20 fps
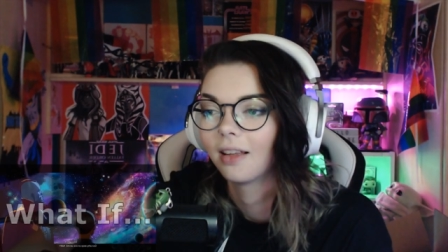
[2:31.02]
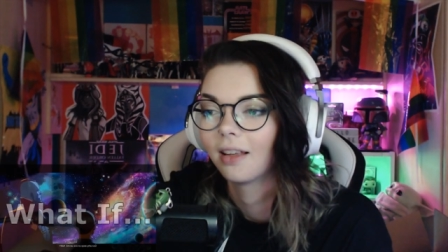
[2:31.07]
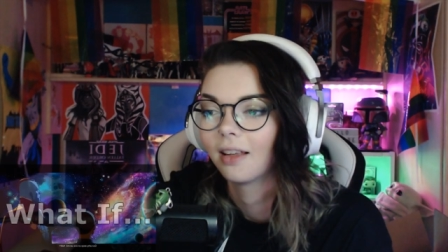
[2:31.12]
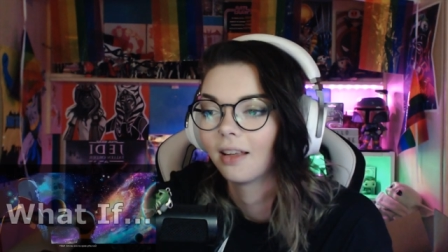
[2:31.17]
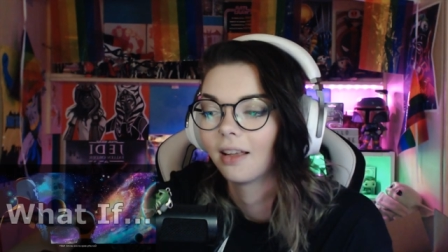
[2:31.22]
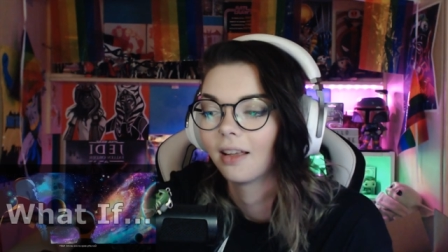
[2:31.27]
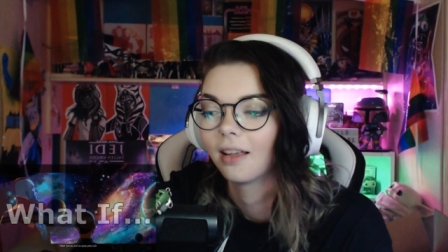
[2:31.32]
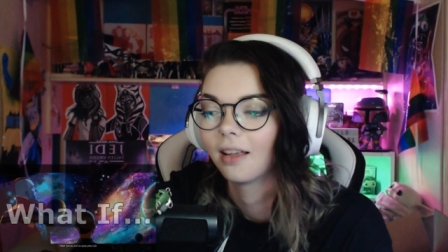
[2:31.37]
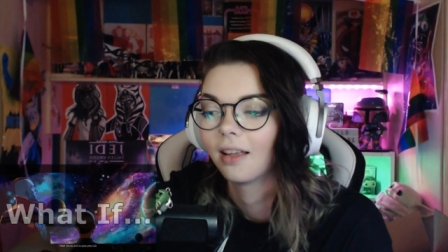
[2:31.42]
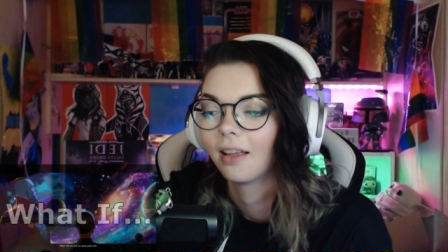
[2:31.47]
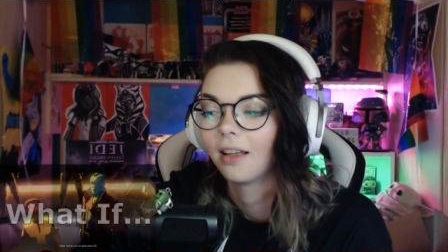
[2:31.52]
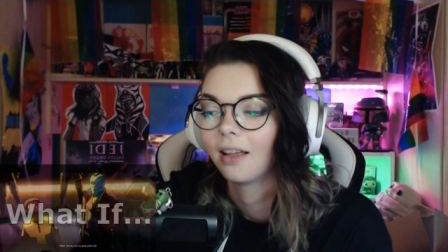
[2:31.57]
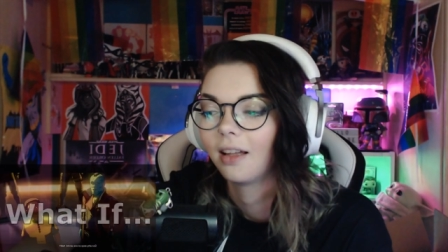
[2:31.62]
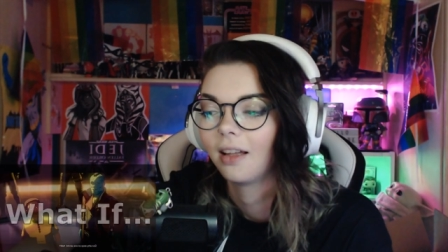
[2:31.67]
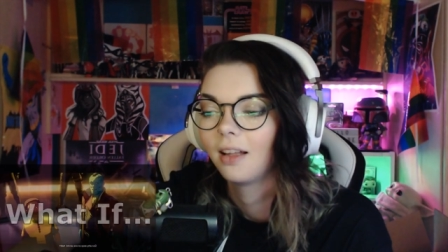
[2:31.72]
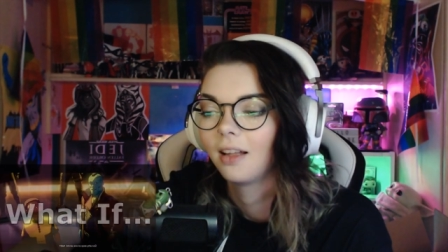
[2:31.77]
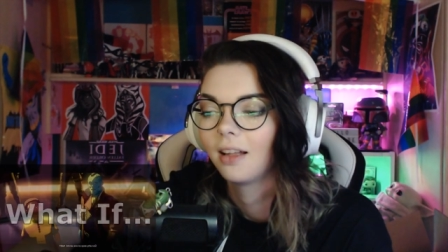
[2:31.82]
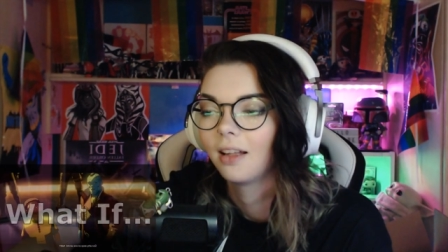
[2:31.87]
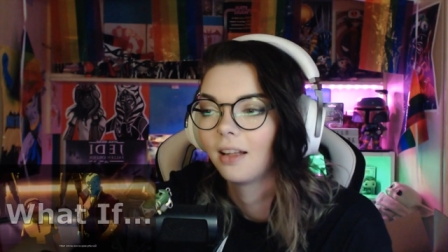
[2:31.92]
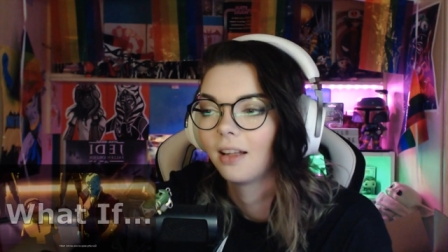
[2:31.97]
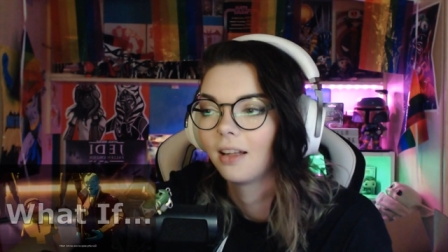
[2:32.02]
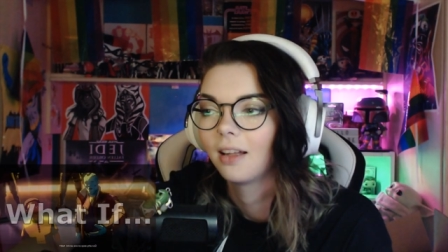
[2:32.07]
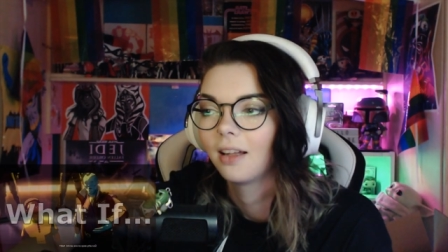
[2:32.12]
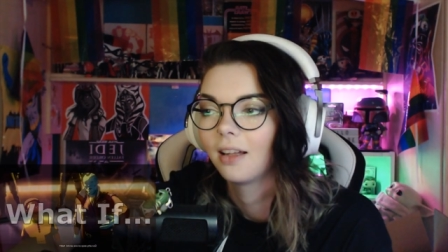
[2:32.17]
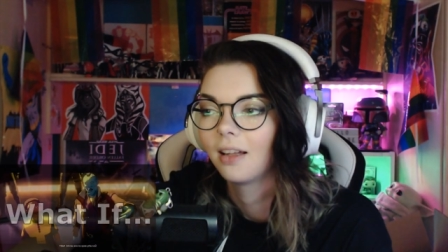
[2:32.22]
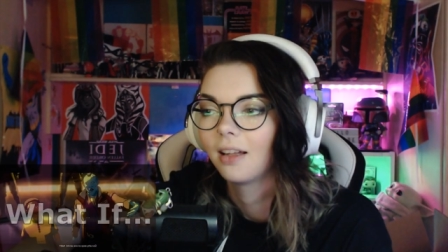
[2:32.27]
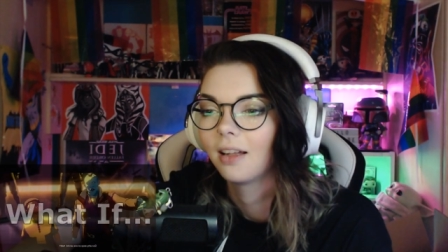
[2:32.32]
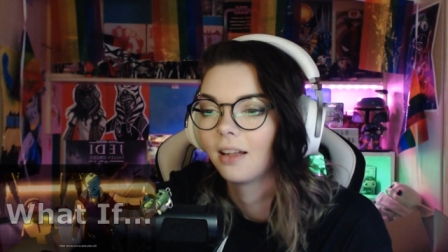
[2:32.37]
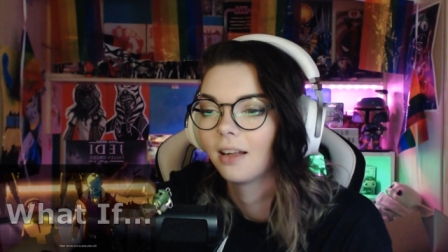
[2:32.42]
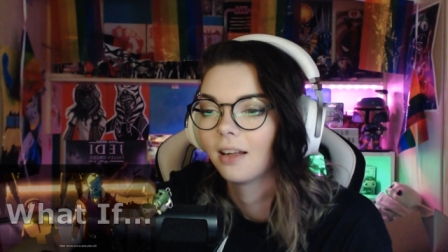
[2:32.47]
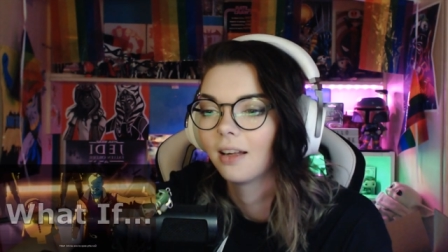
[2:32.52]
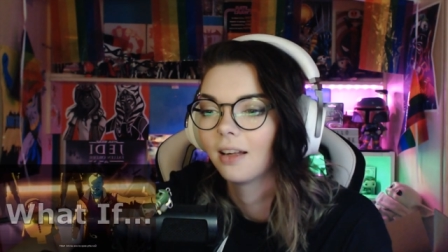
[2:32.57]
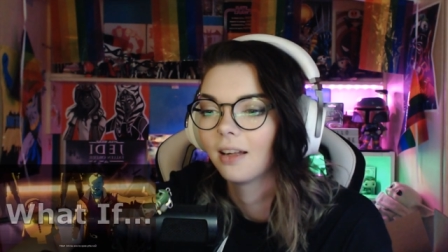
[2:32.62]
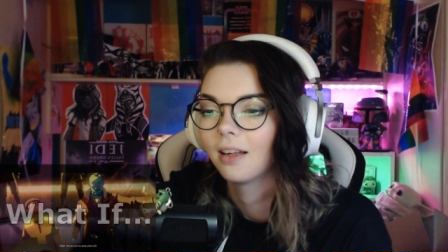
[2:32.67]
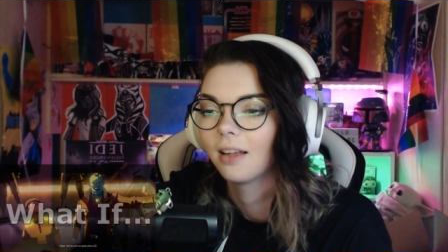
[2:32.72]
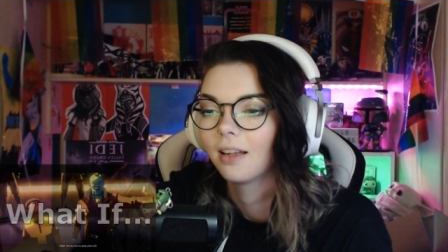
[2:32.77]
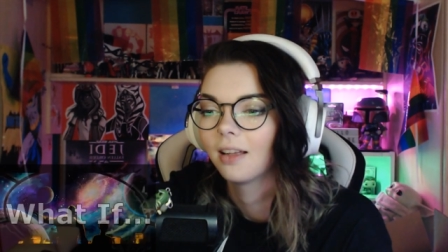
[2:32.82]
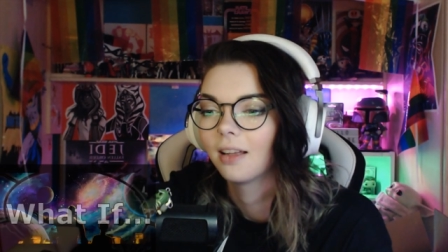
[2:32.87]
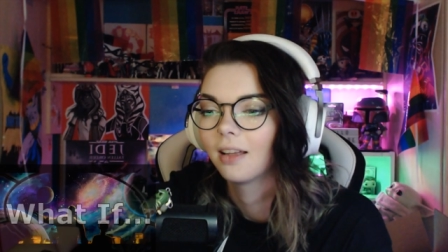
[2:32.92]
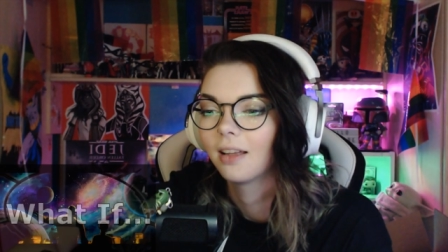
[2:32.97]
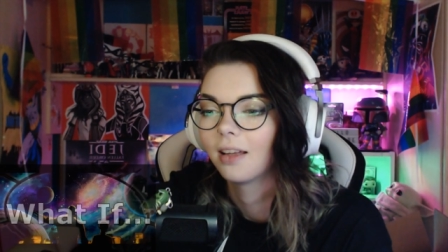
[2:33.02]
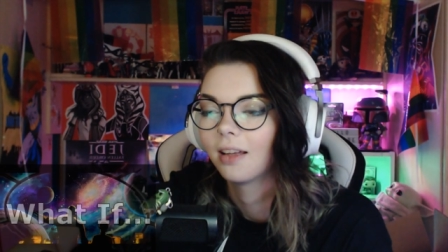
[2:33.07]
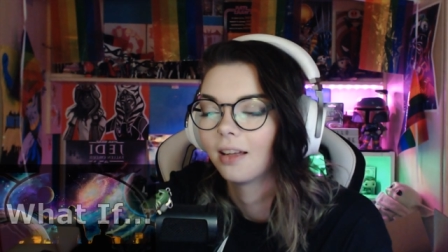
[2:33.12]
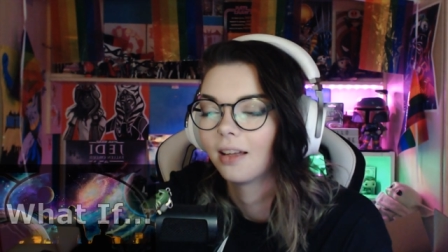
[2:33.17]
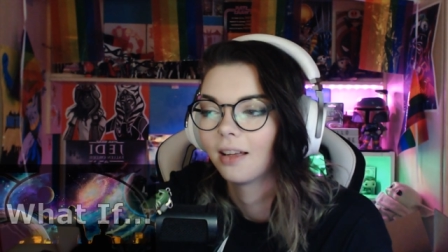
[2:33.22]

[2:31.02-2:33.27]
But why stop at one world, huh?